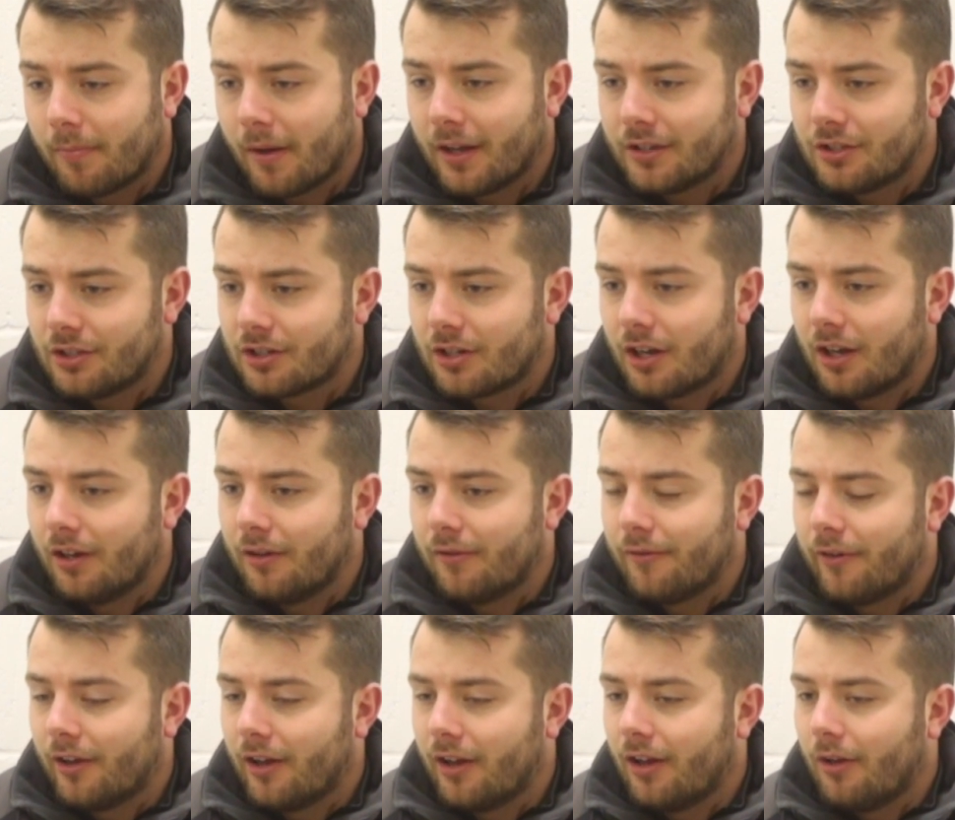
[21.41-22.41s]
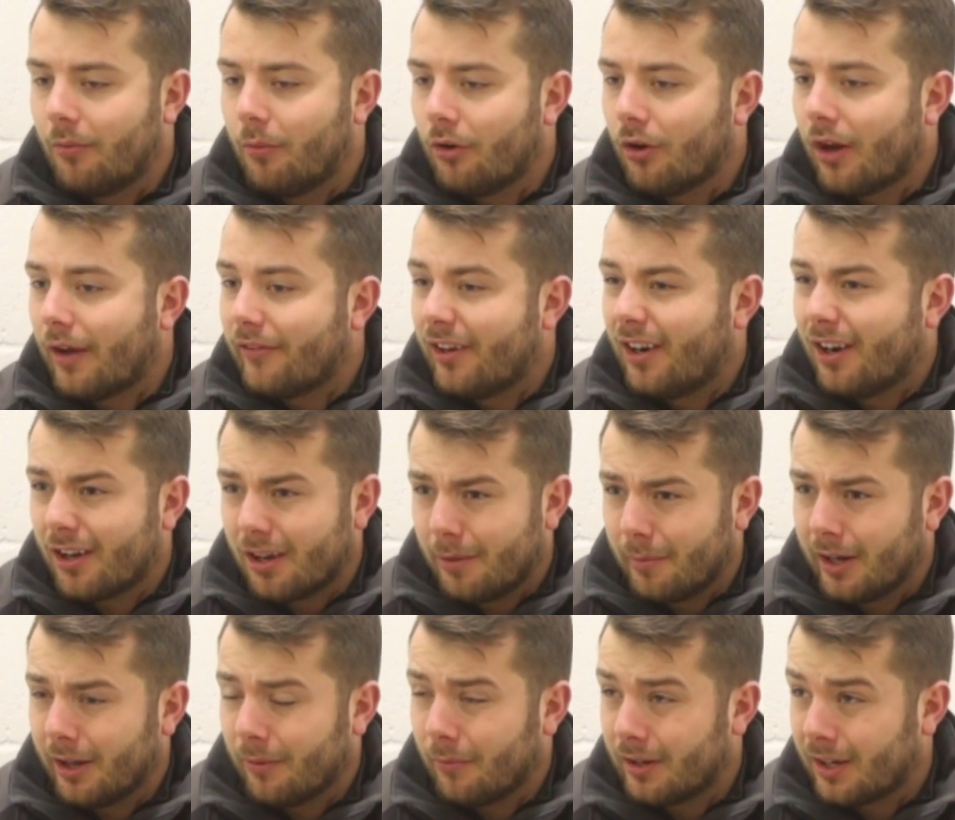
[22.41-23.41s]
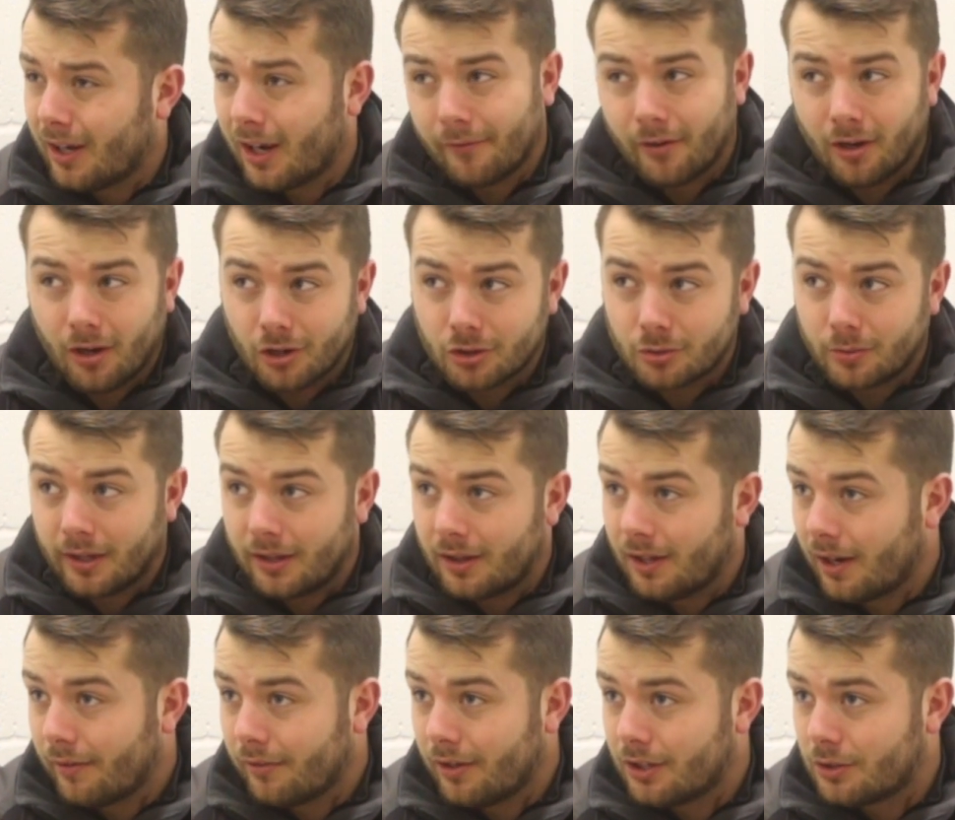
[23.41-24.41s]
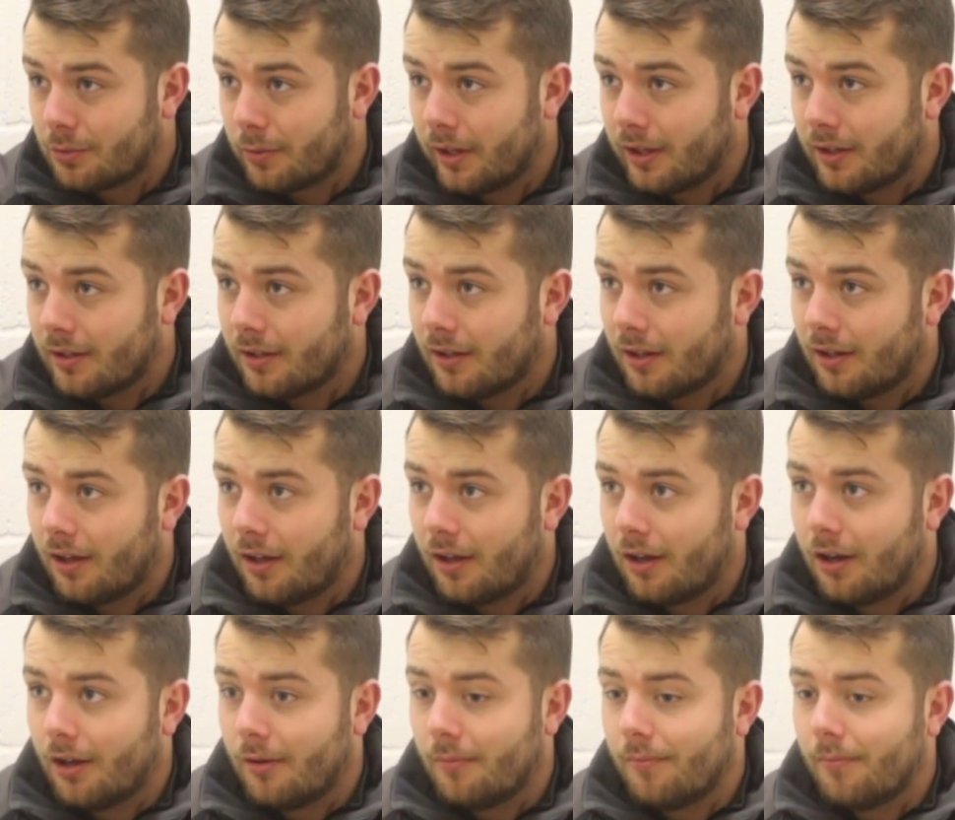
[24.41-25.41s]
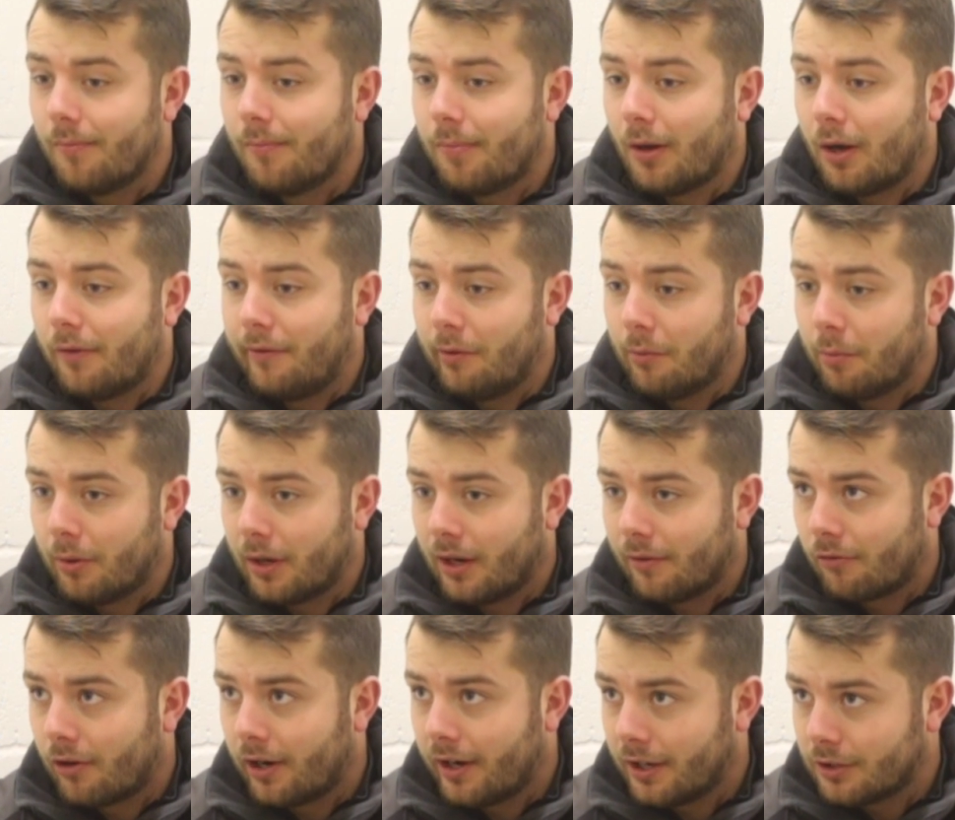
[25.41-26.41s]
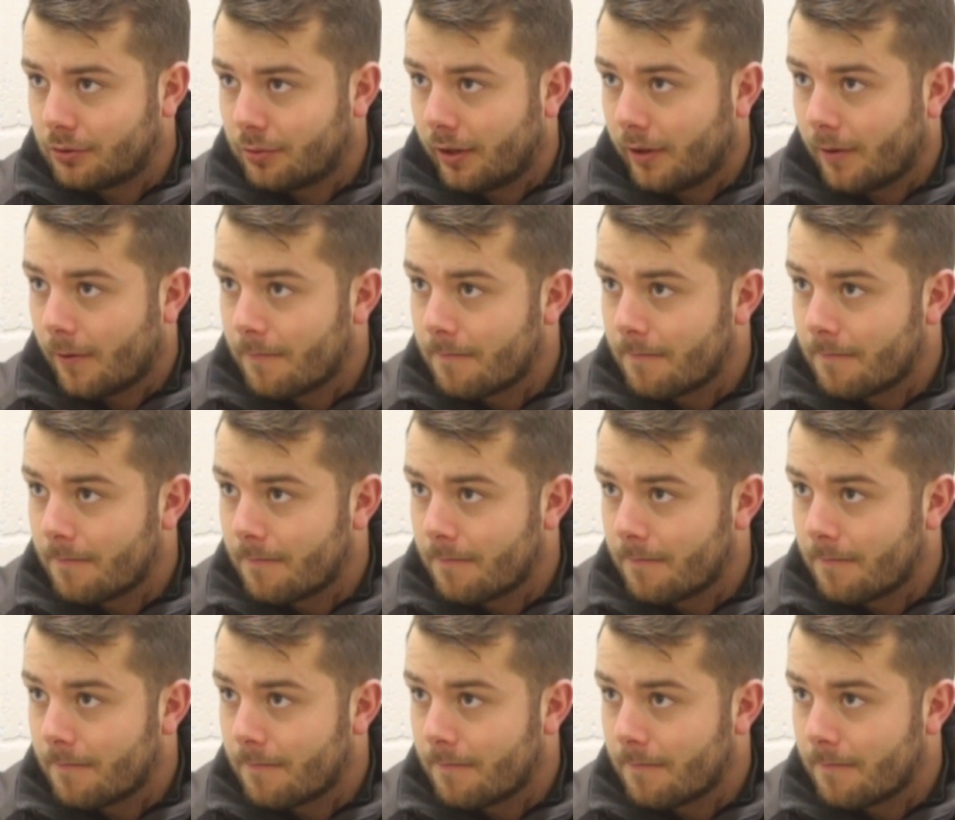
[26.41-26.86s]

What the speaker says: But it's just kind of, we're not having luck at the minute. We didn't have it last week, we didn't have it this week, but hopefully we'll put that right next week.